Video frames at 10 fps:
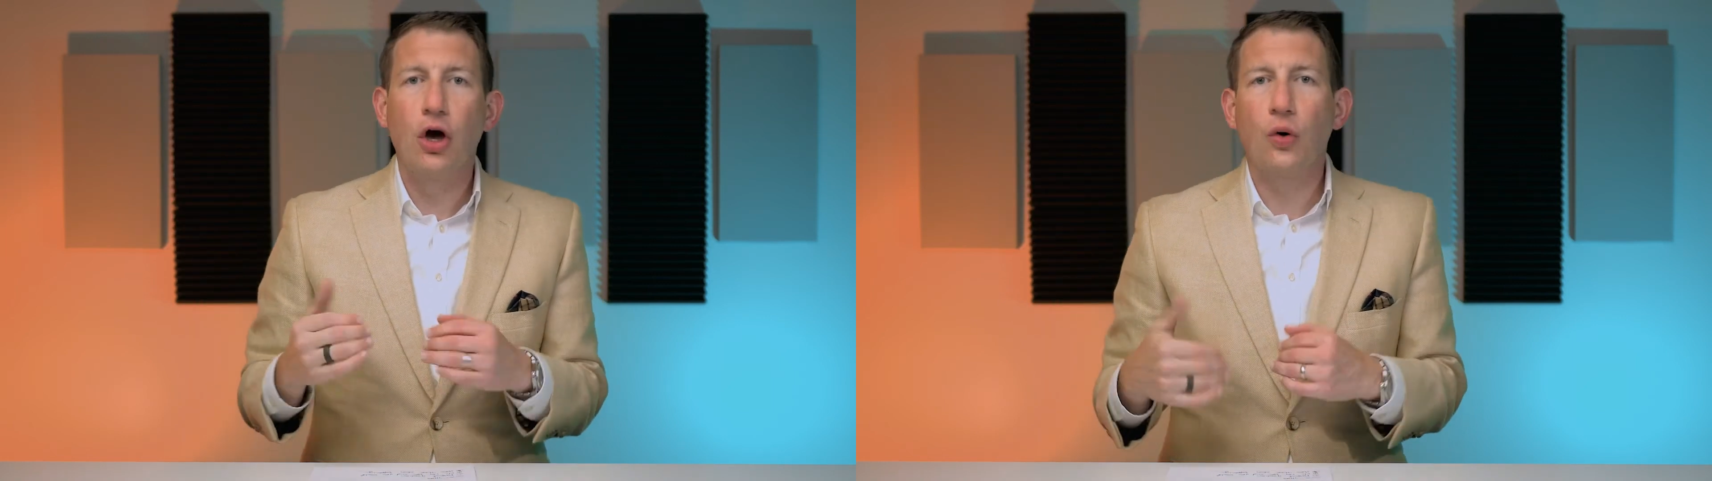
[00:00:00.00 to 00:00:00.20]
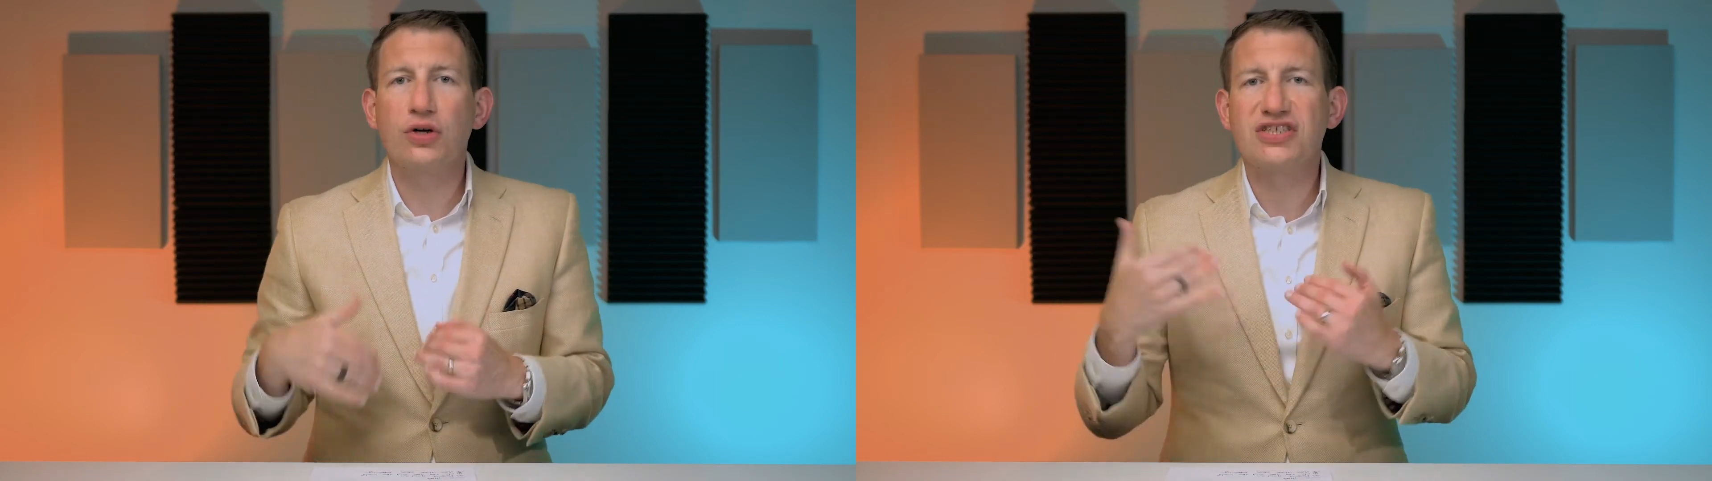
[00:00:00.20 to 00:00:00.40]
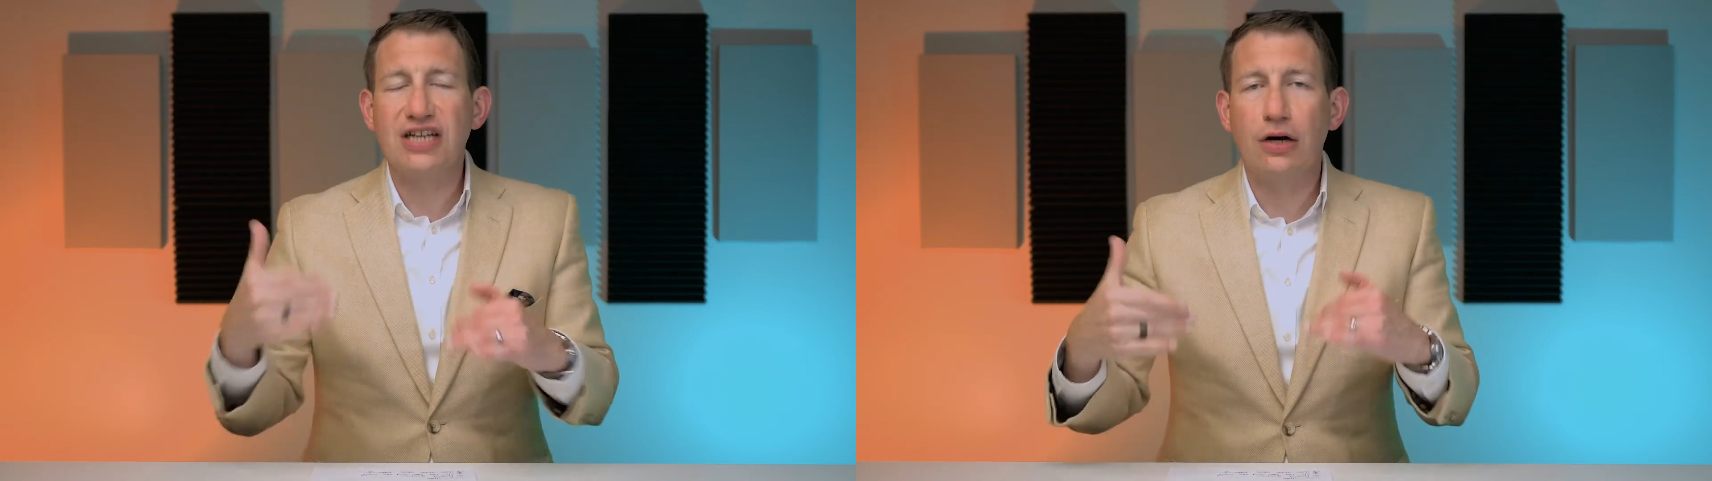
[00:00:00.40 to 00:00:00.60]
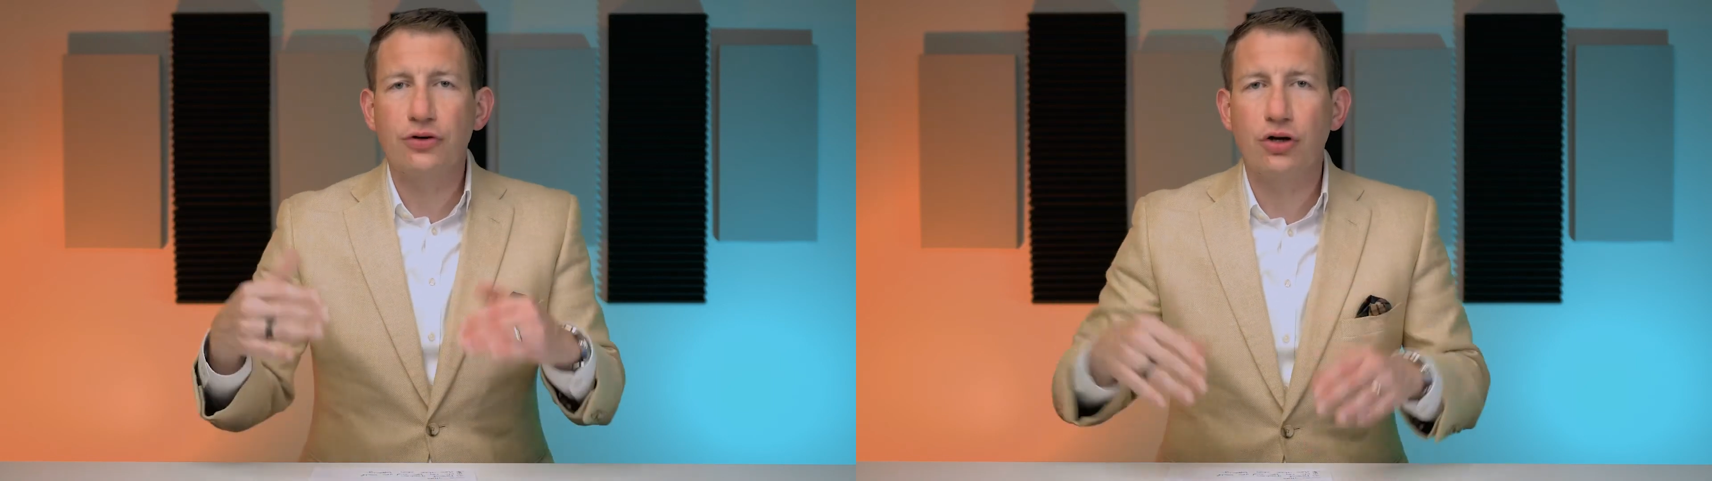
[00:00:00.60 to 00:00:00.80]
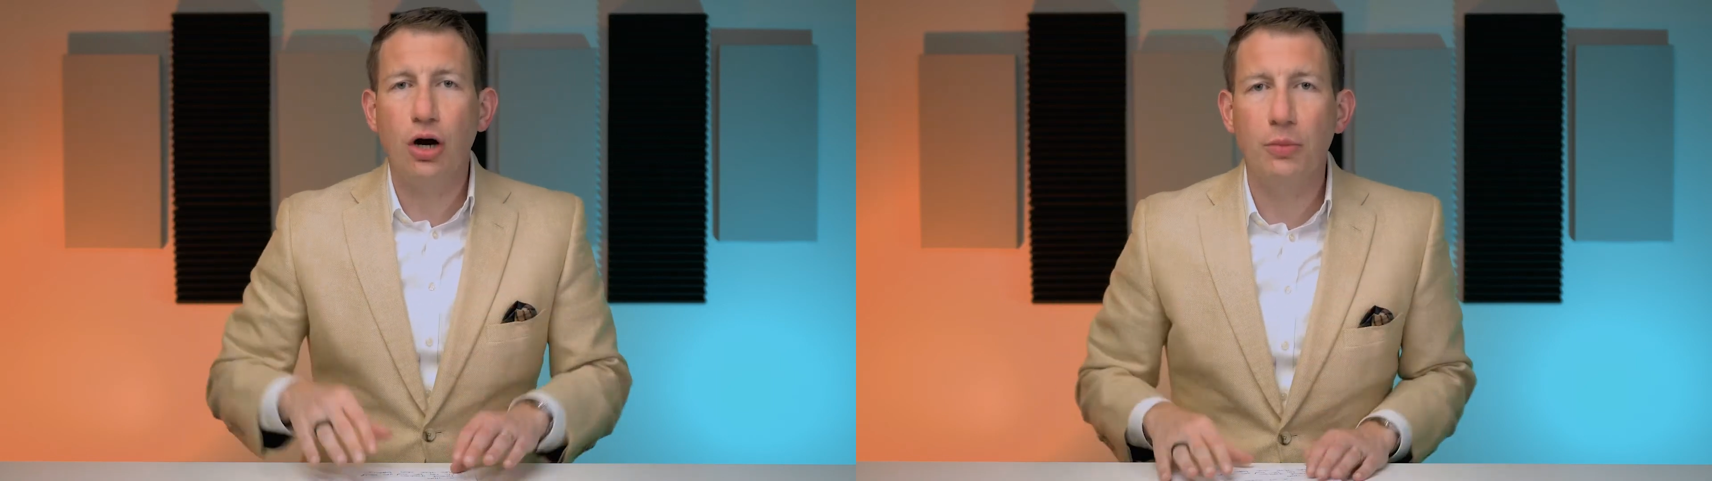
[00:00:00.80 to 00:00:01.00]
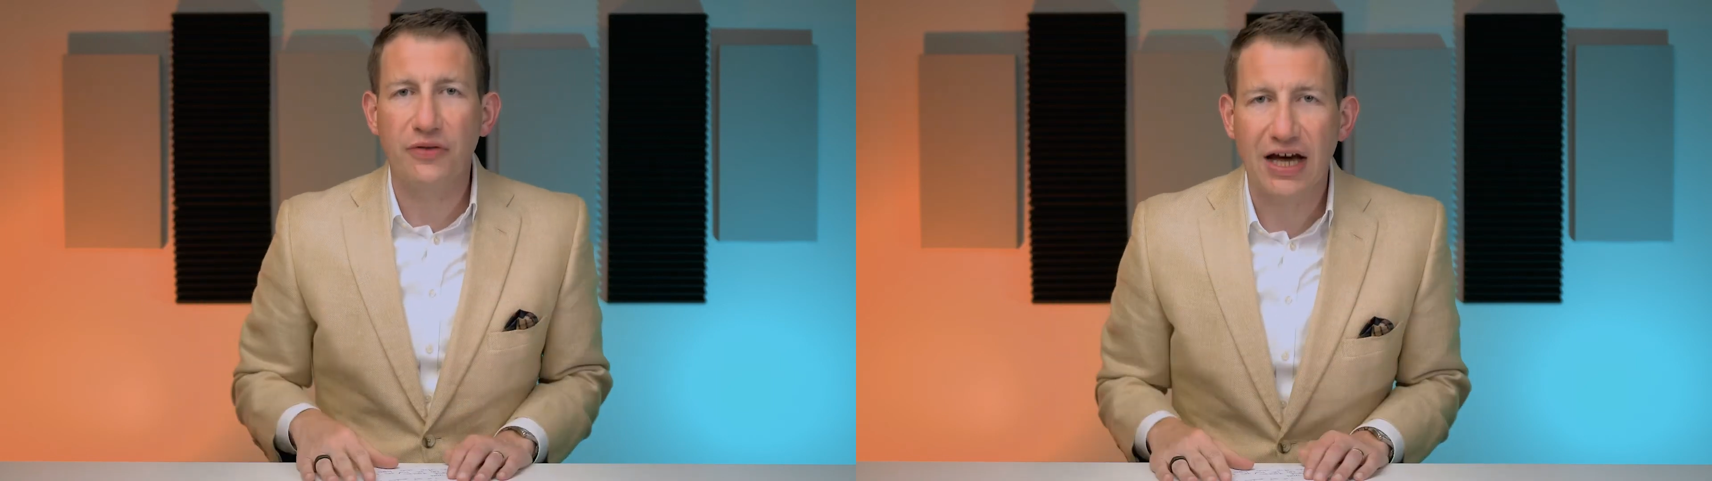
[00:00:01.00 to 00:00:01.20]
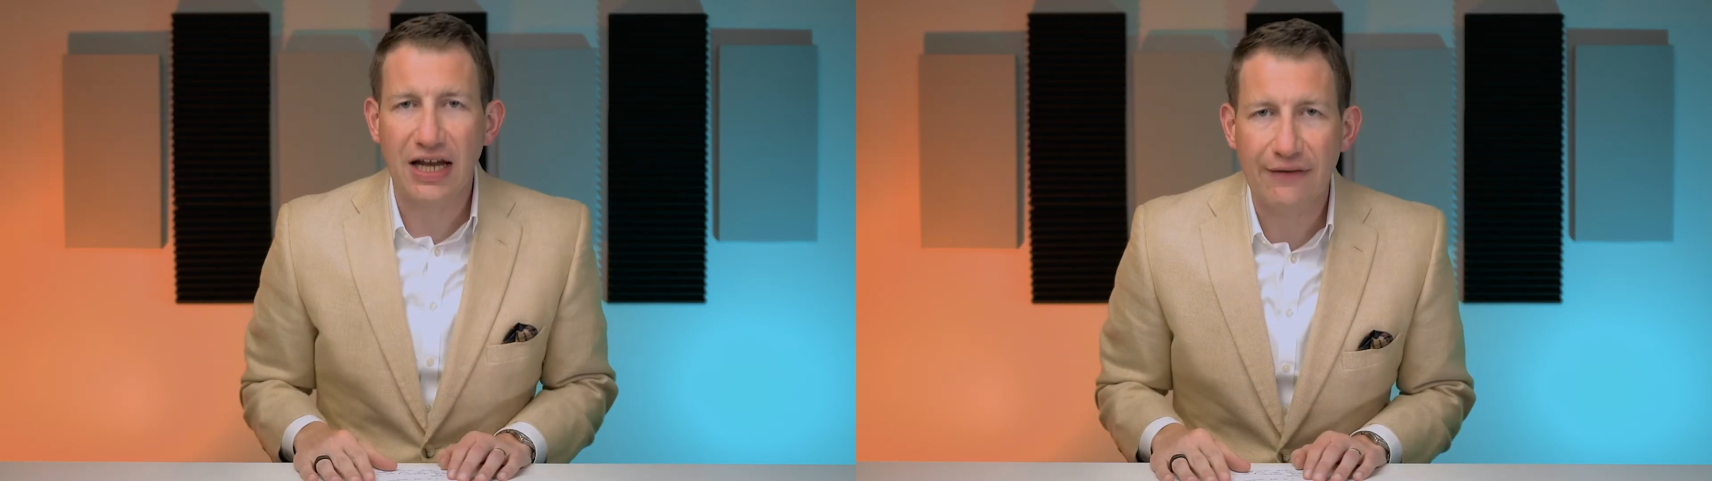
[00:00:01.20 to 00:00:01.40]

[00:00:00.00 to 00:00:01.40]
or sell their home without